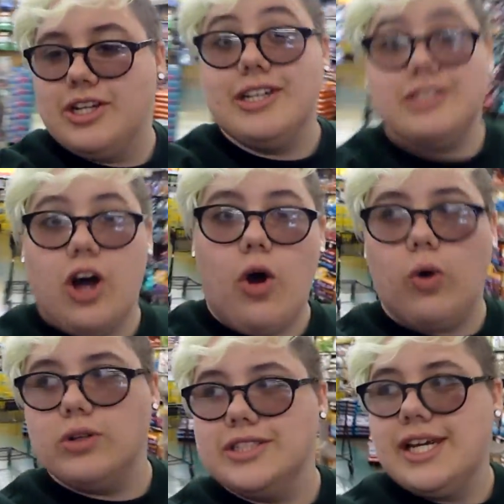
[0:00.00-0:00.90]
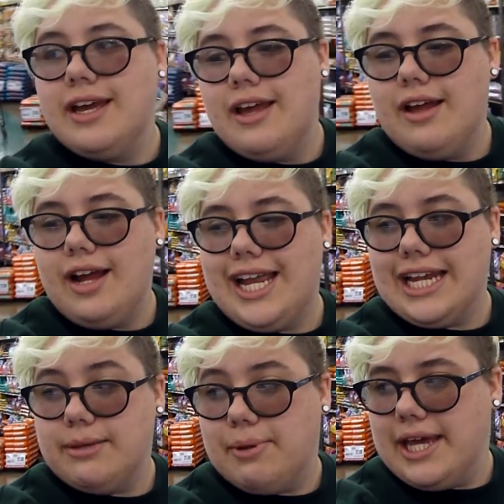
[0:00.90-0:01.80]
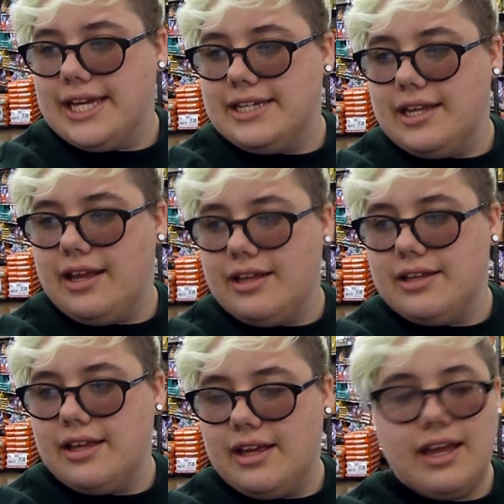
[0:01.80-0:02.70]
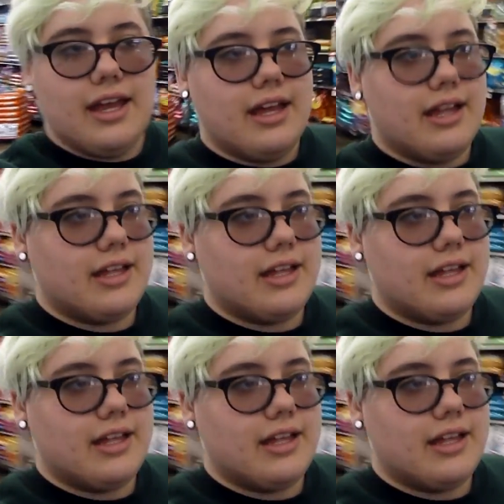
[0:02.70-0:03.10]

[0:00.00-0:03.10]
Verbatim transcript: to hold a guinea pig. I just asked someone and they